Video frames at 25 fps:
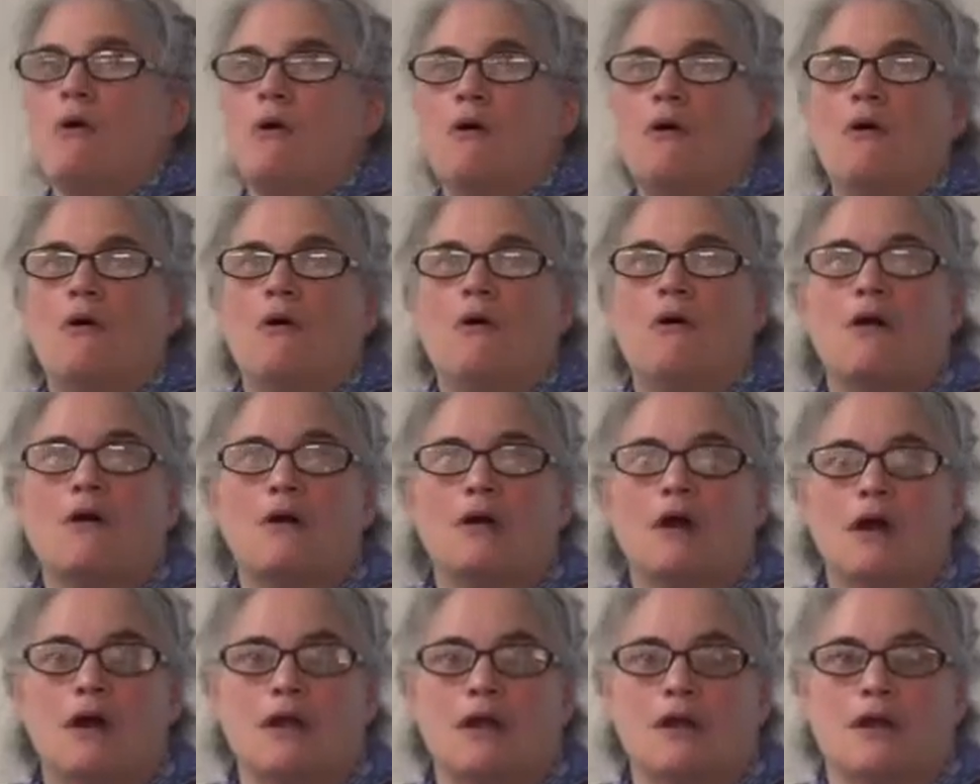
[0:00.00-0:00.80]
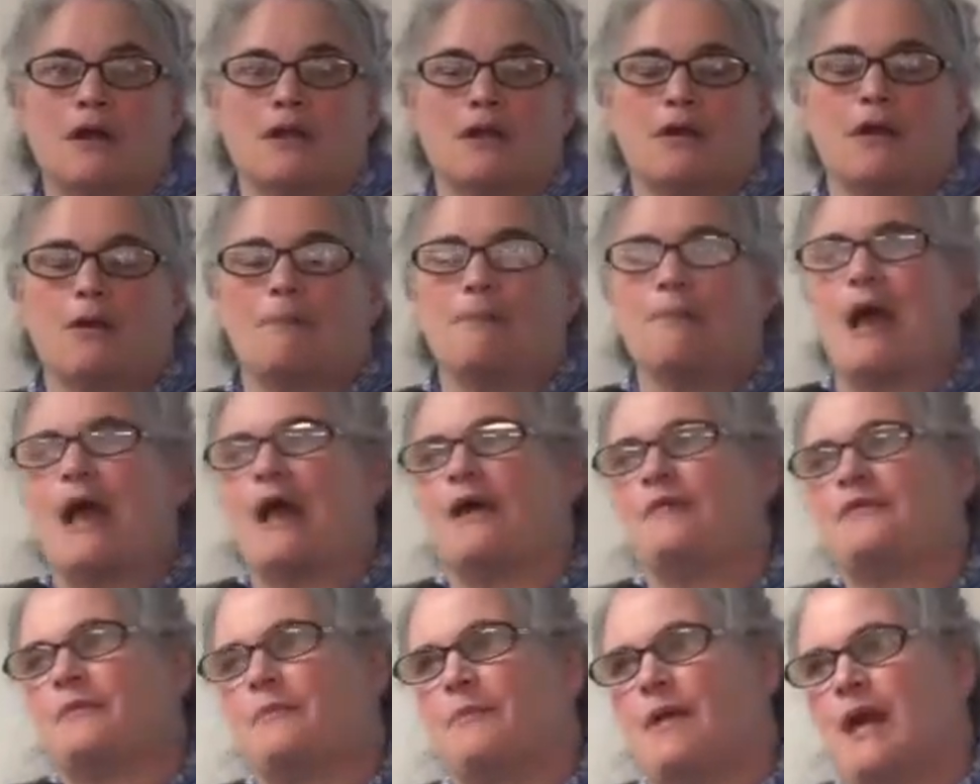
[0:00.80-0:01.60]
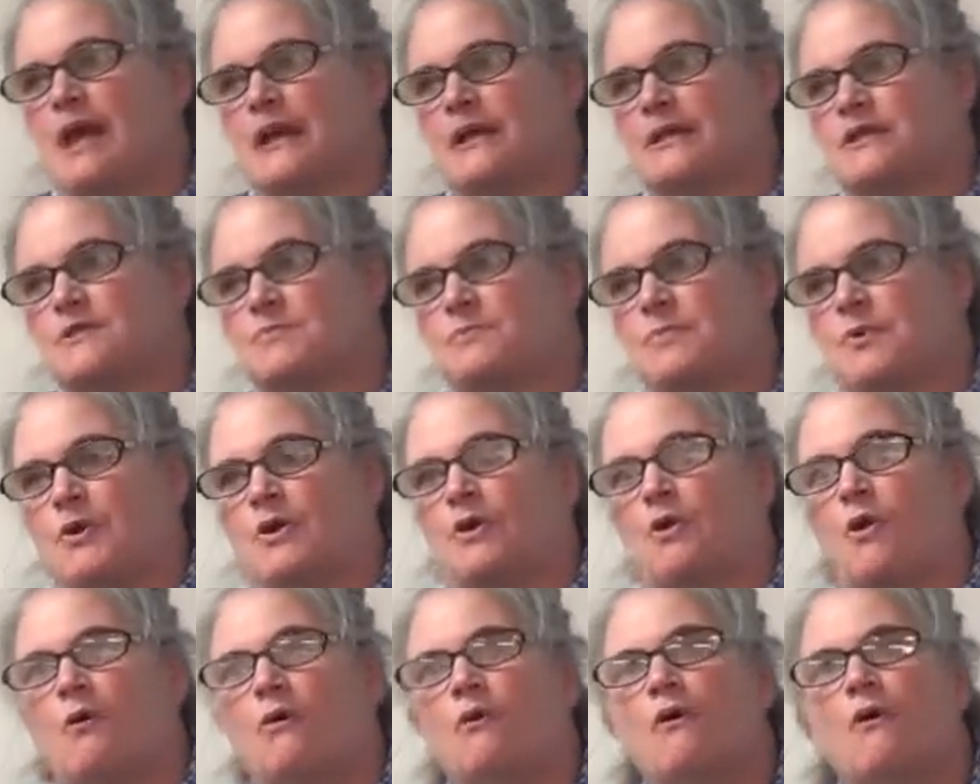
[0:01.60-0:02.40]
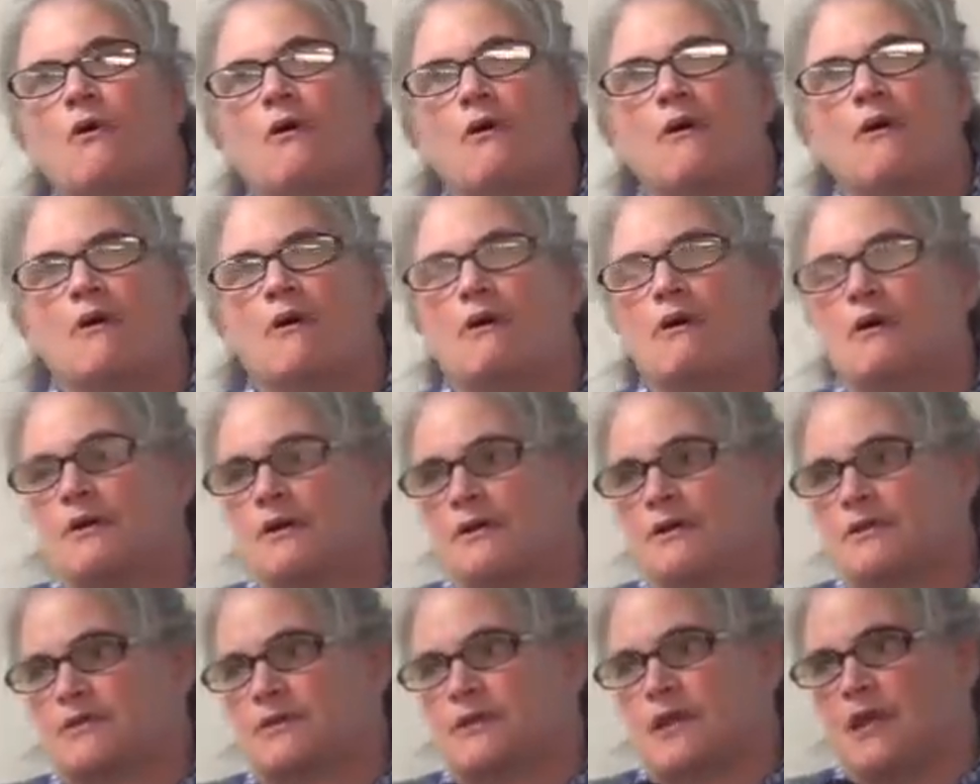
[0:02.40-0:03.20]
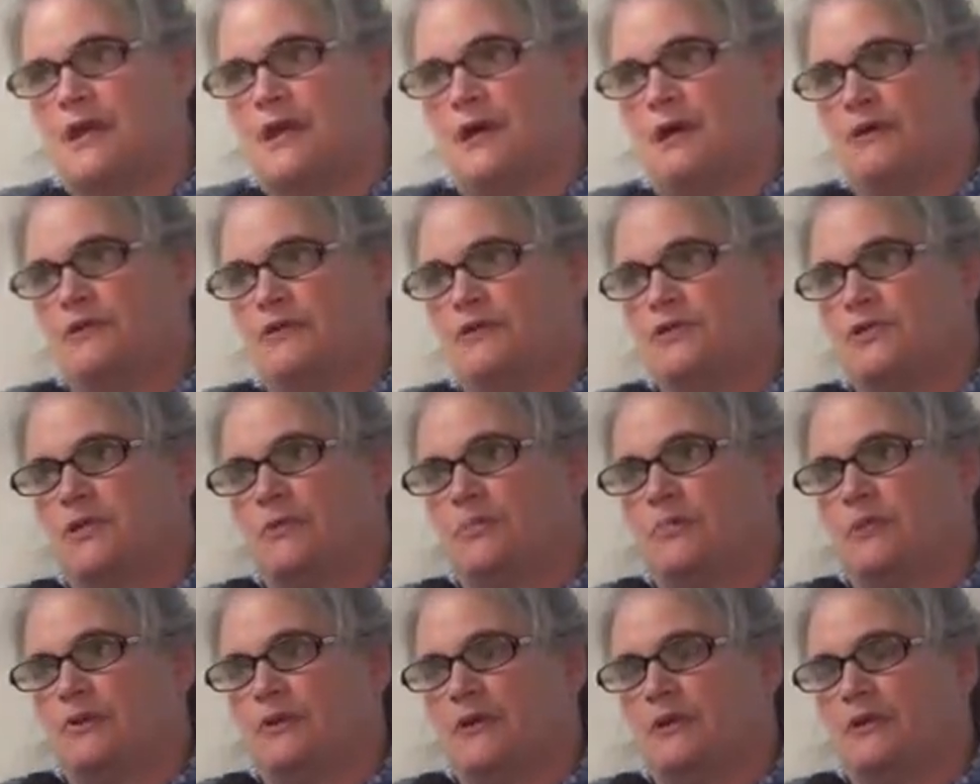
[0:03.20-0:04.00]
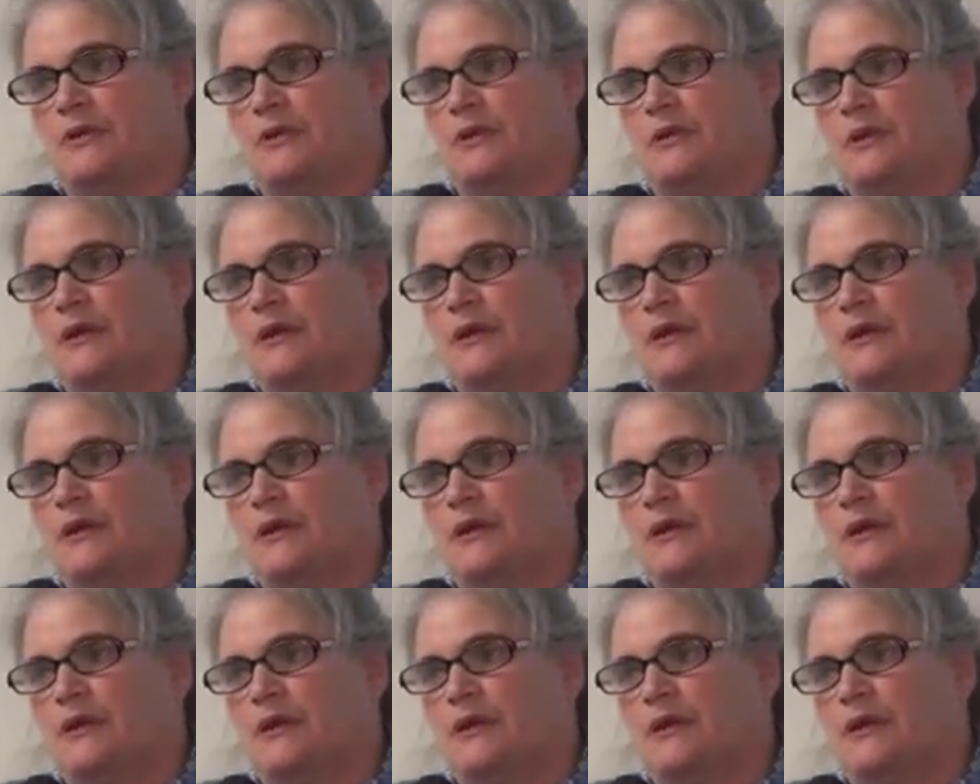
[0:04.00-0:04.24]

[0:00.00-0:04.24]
Or your mathematics book, or your psychology book.